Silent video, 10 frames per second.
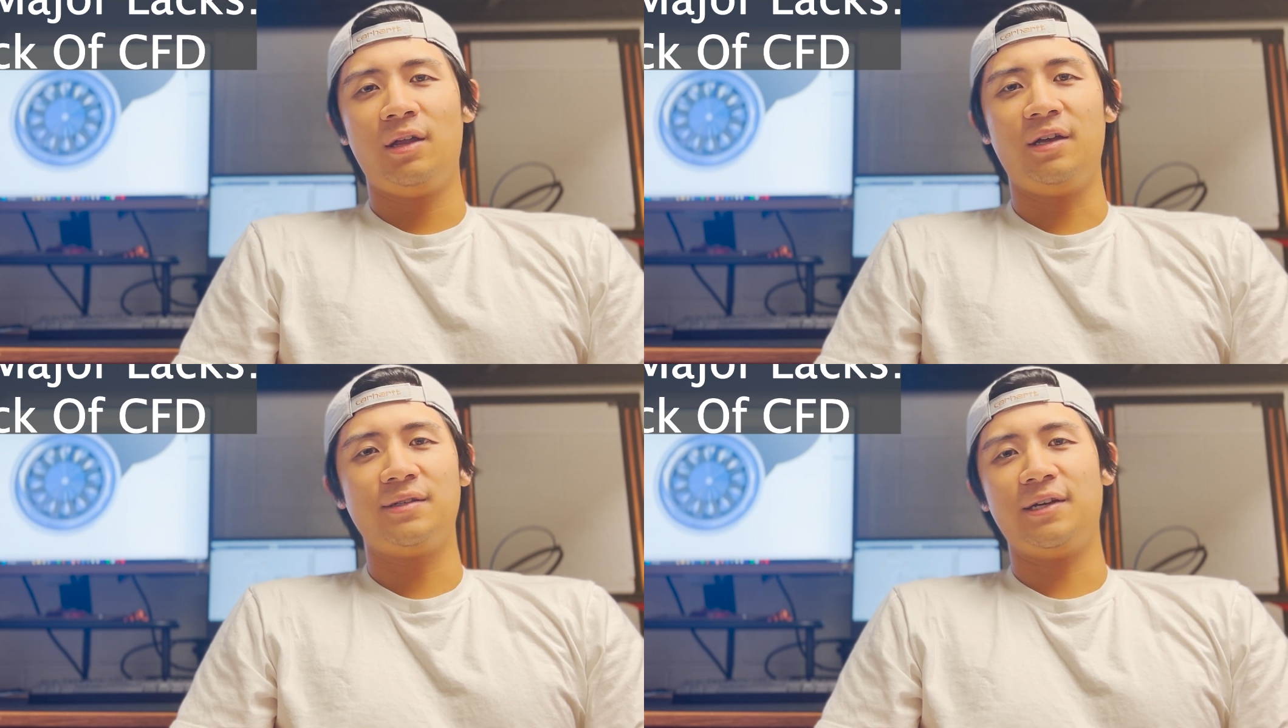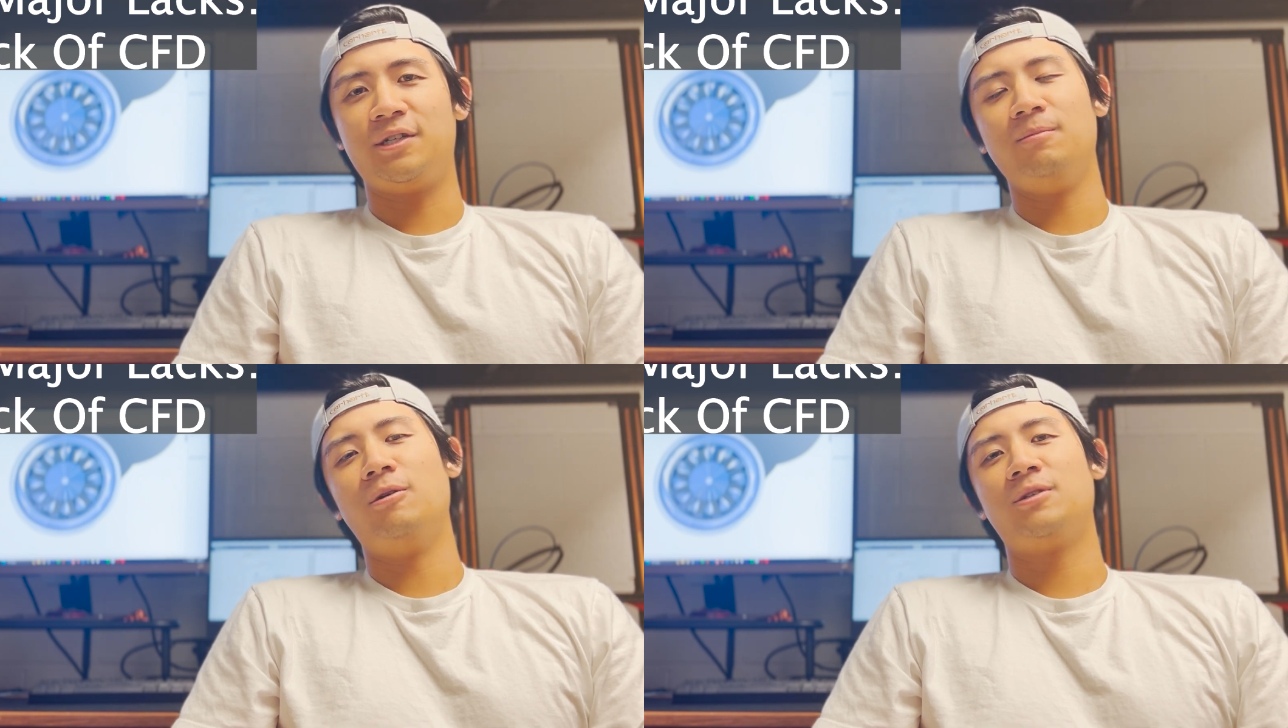things like
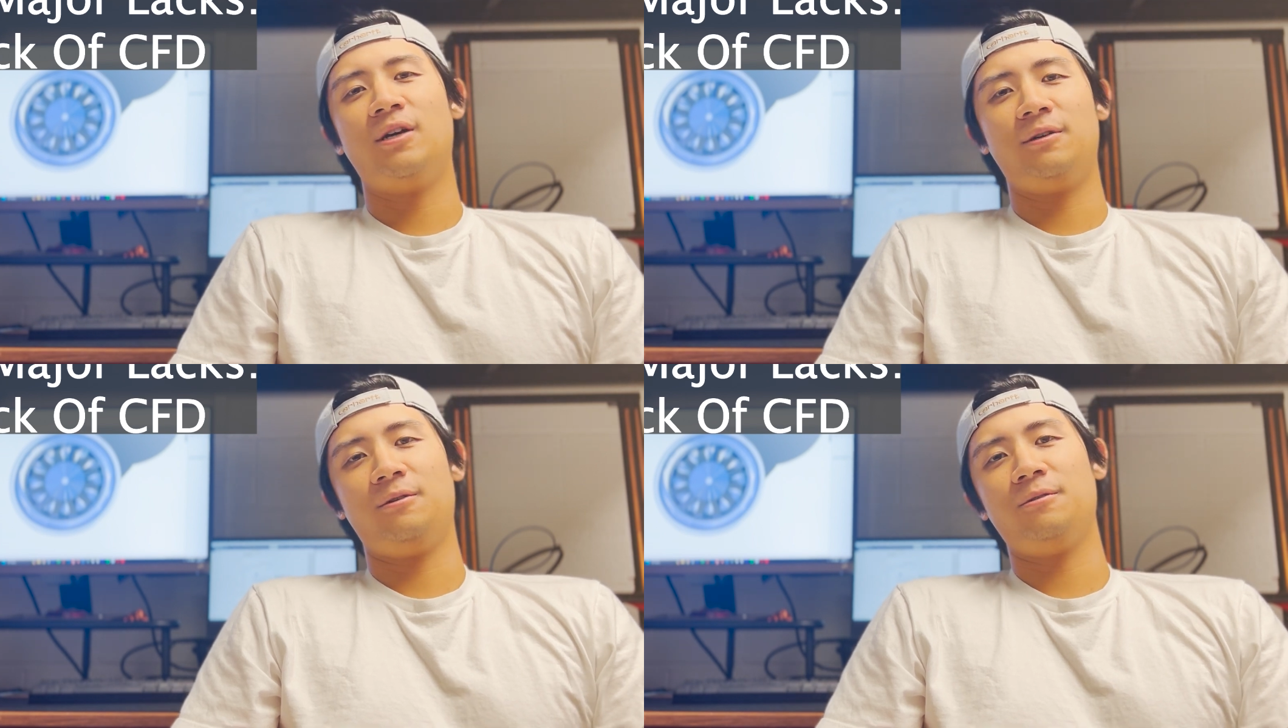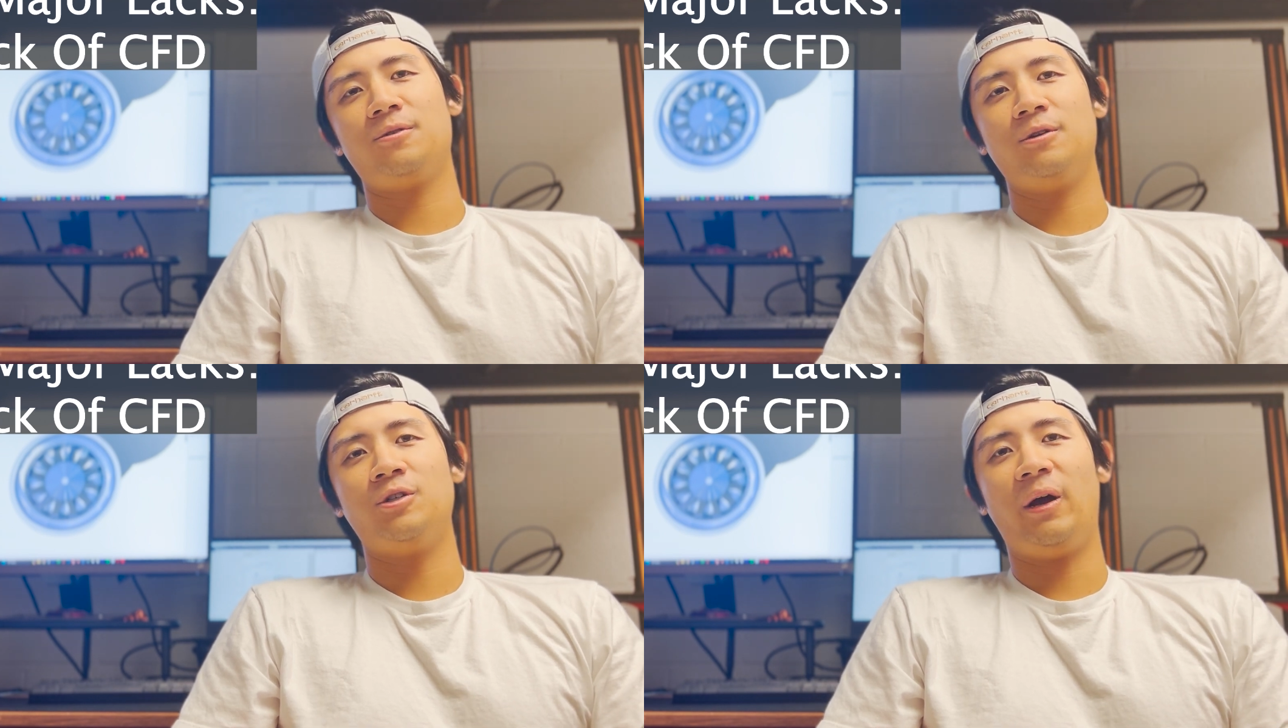smoke
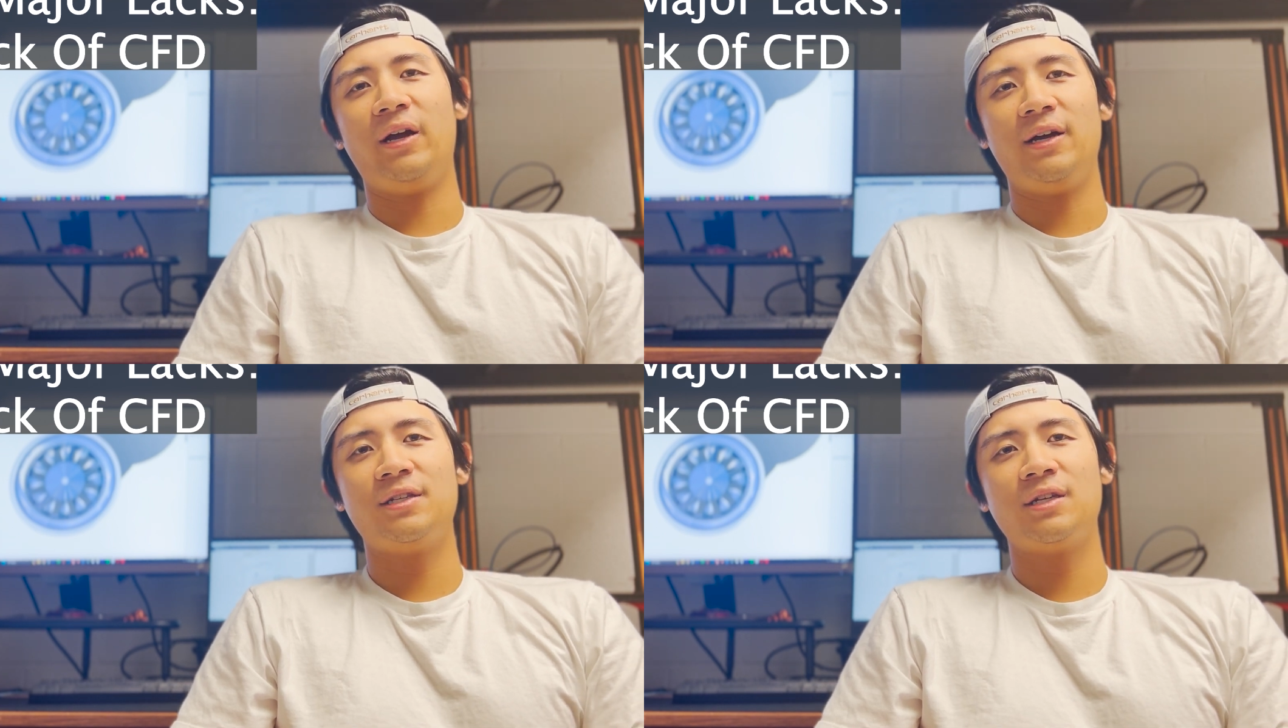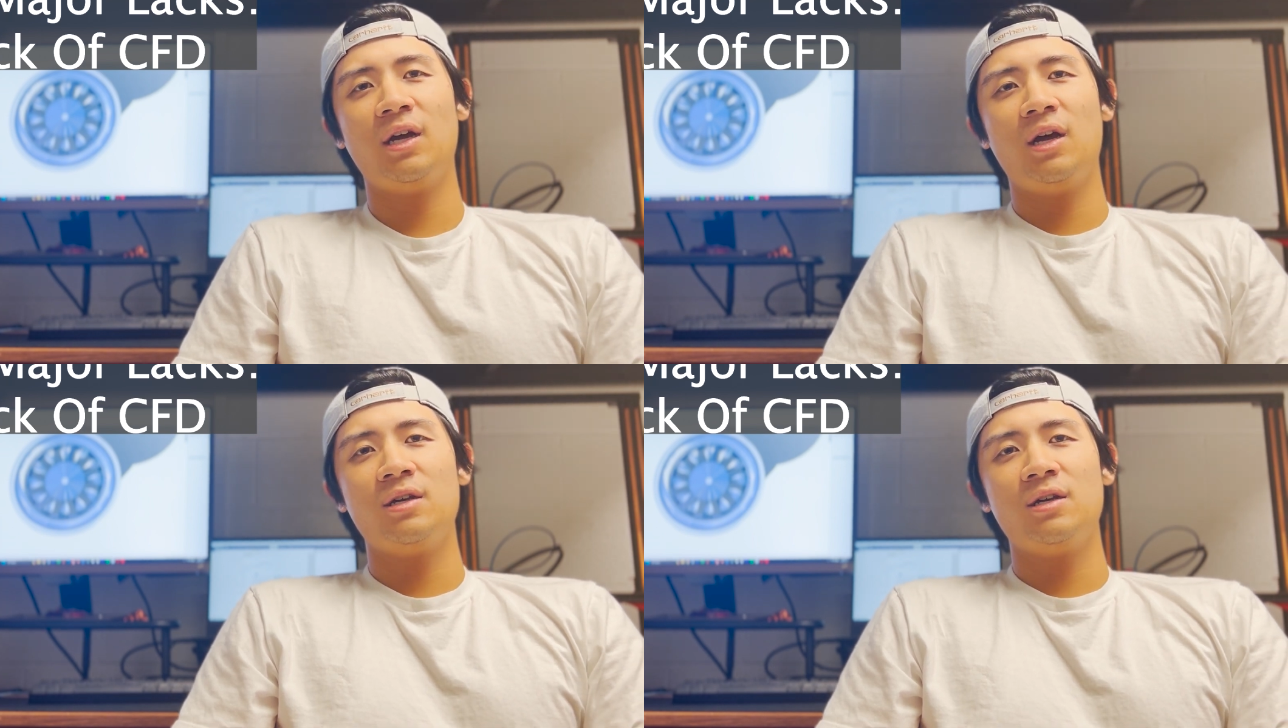tunnels or dry ice,